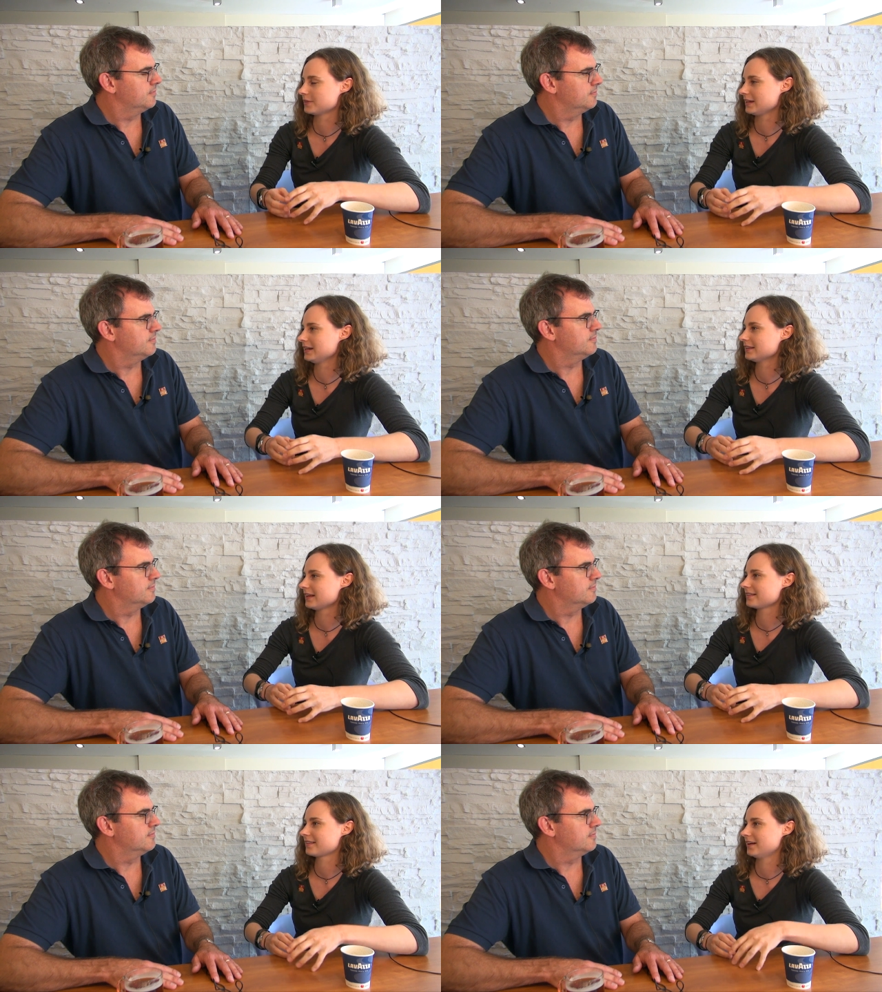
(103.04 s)
Speaker 1: within it.
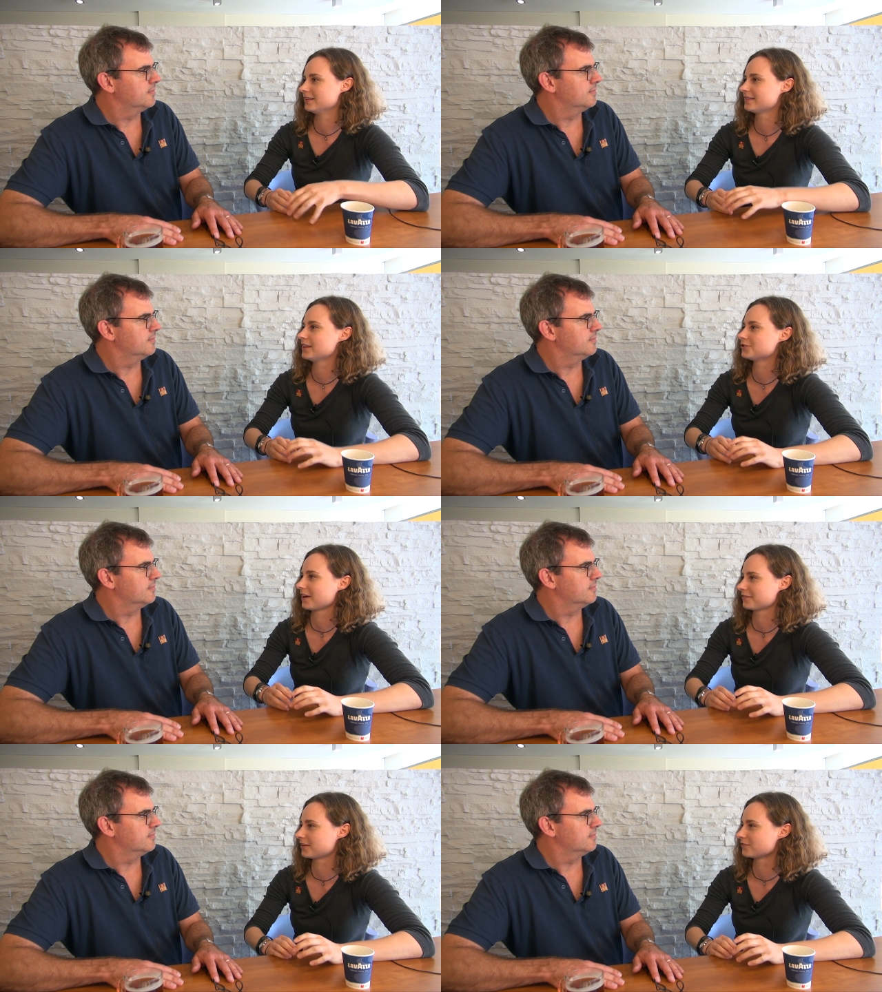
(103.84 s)
That's uh, the
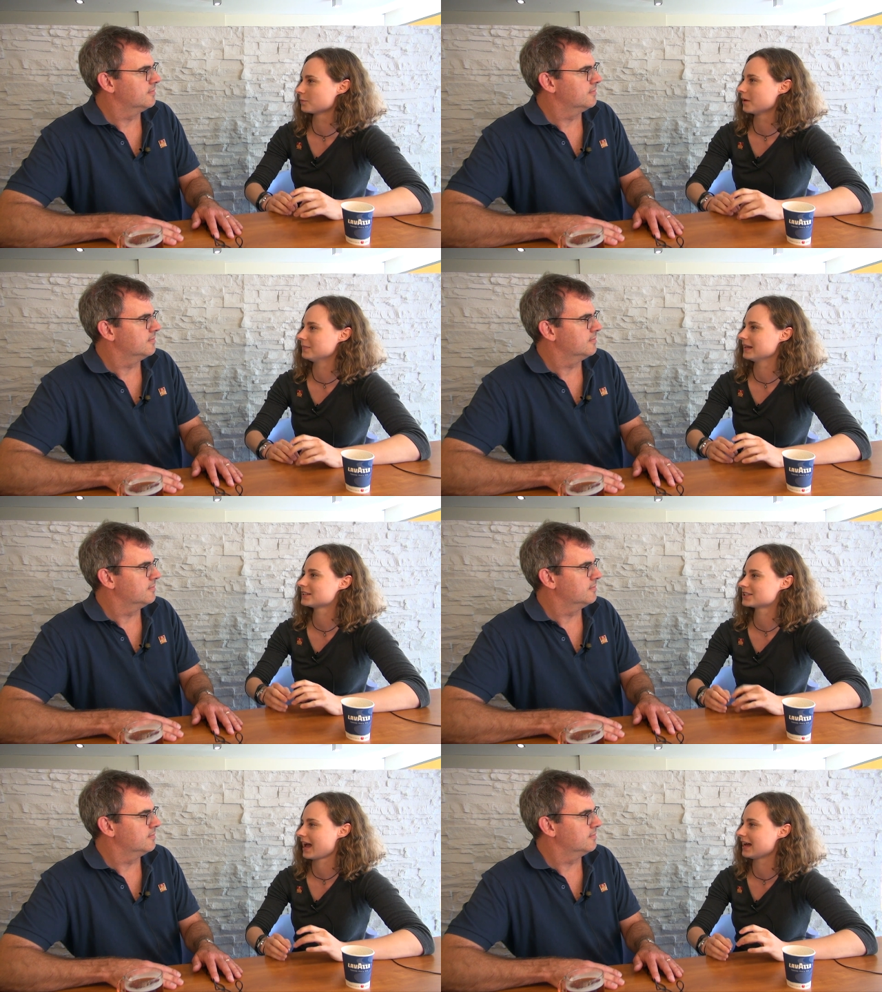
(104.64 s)
Central African Republic,
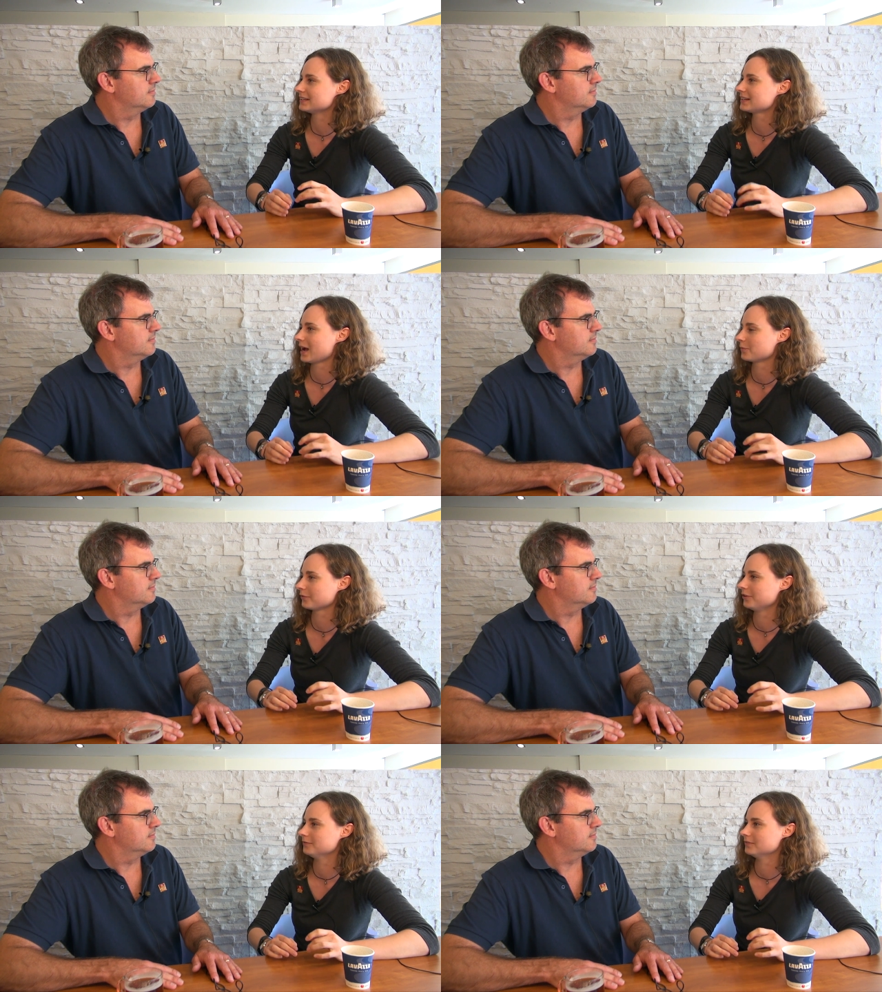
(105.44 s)
Chad,
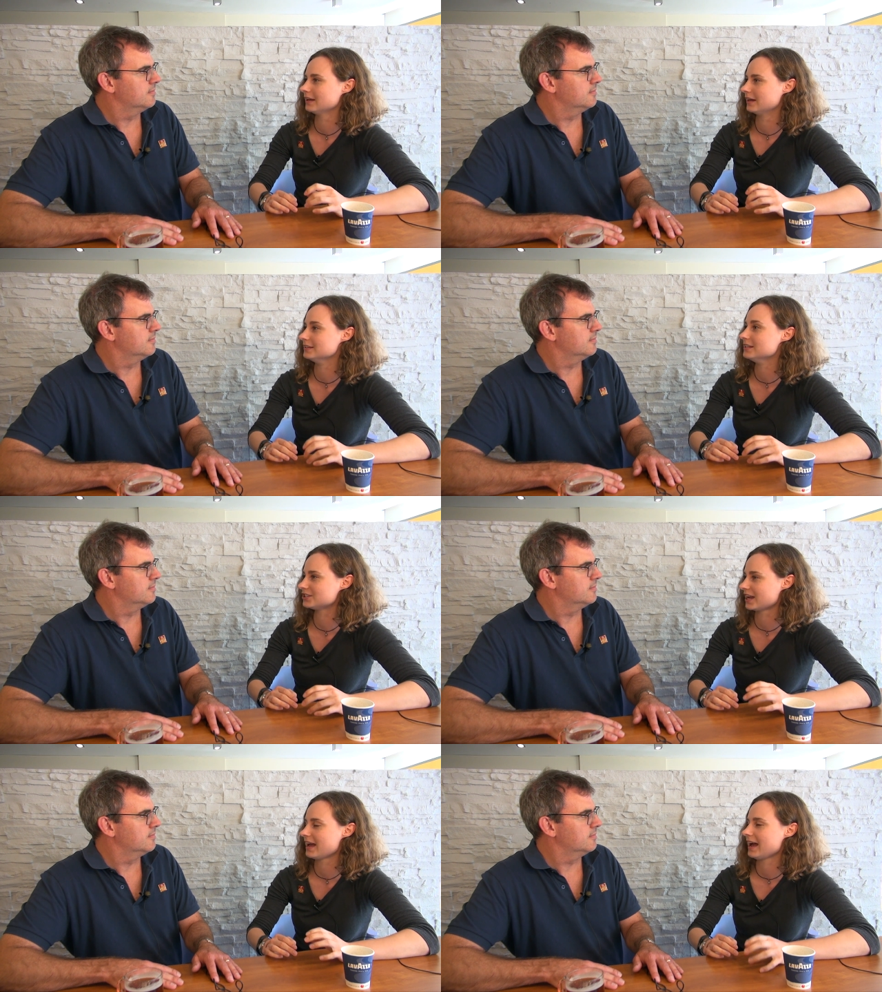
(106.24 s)
Cameroon, uh,
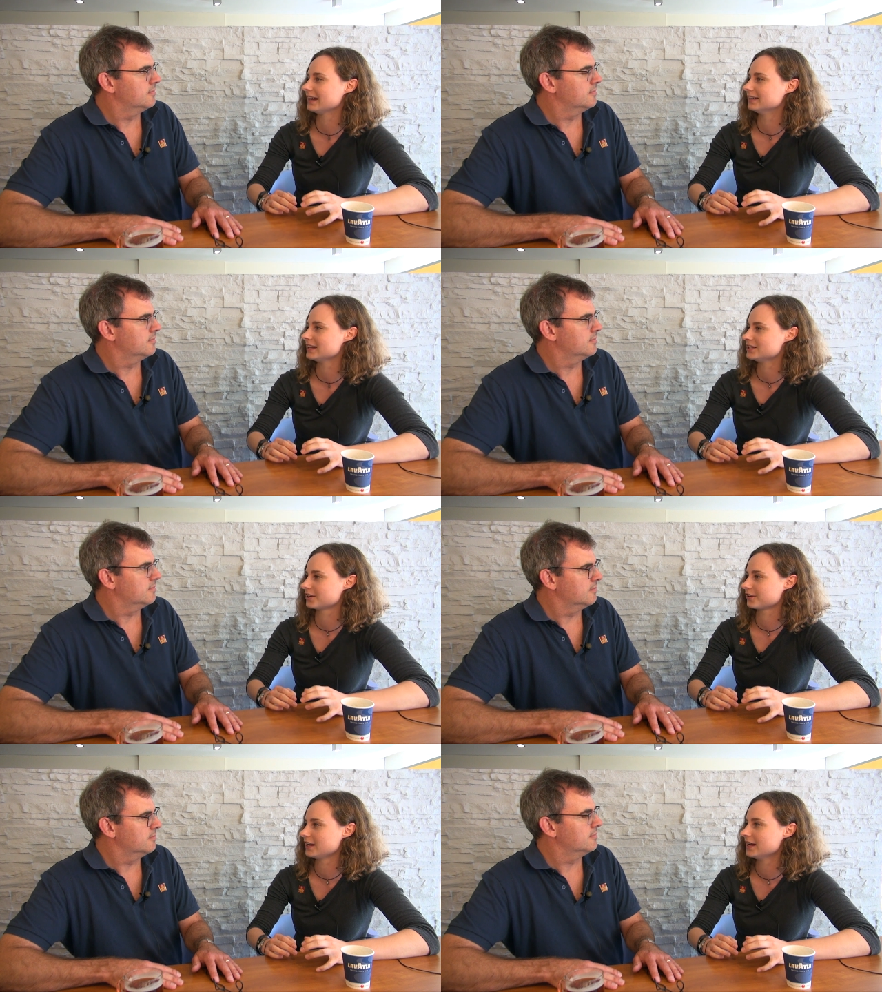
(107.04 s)
Niger and
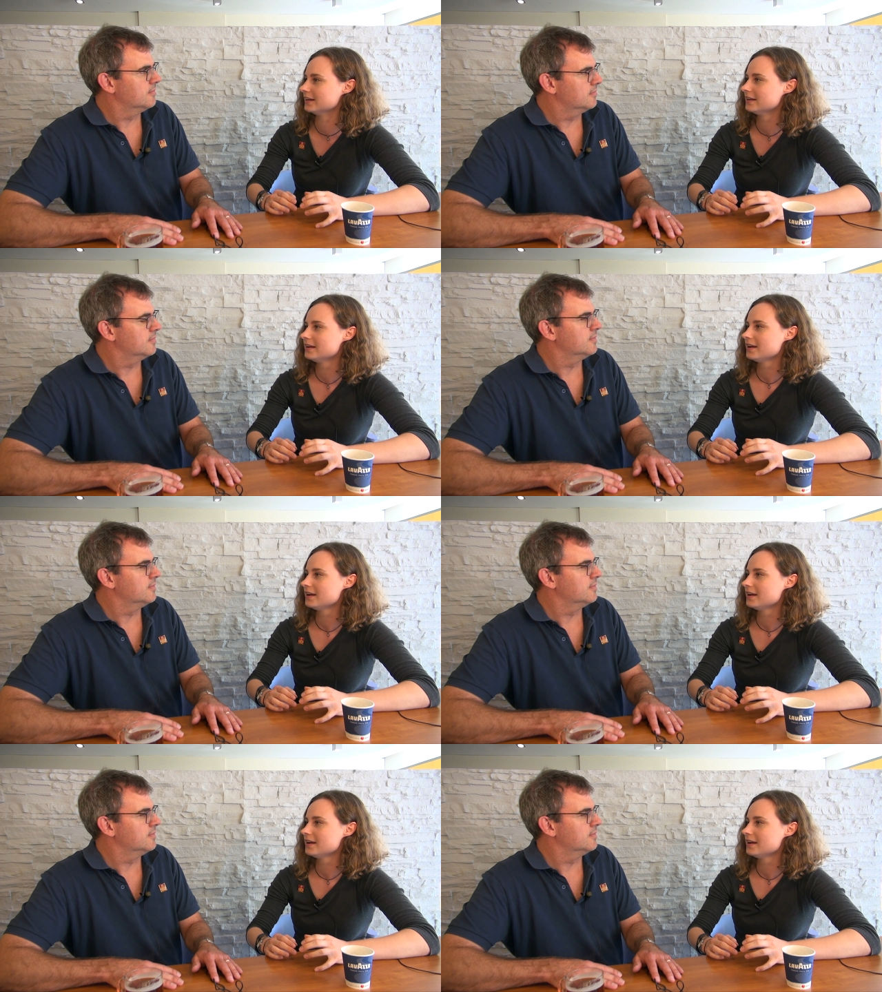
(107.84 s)
Nigeria.